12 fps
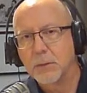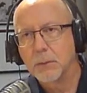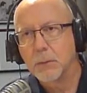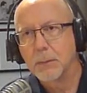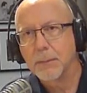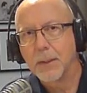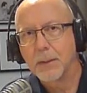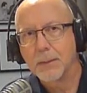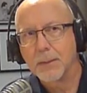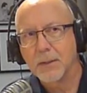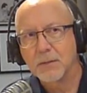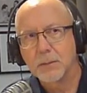to you on that.
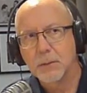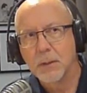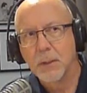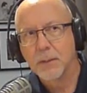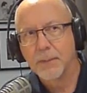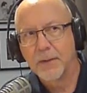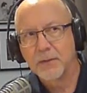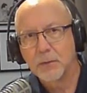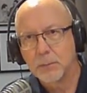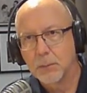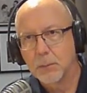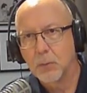That's
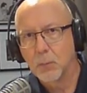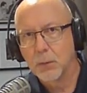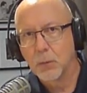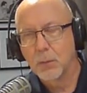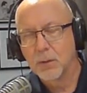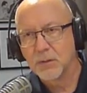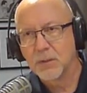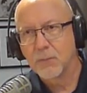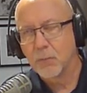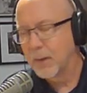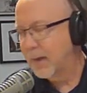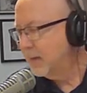you're wearing
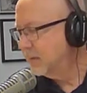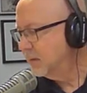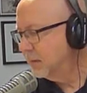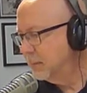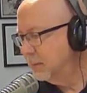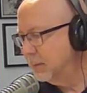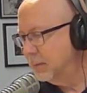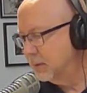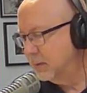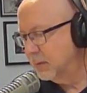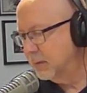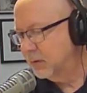several hats, and
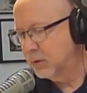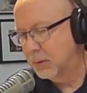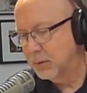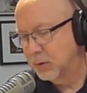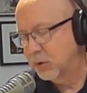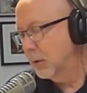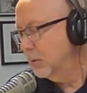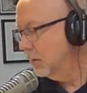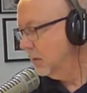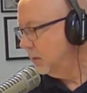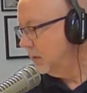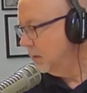it's
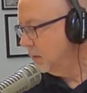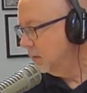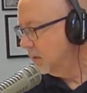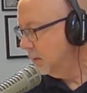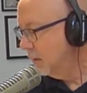shown in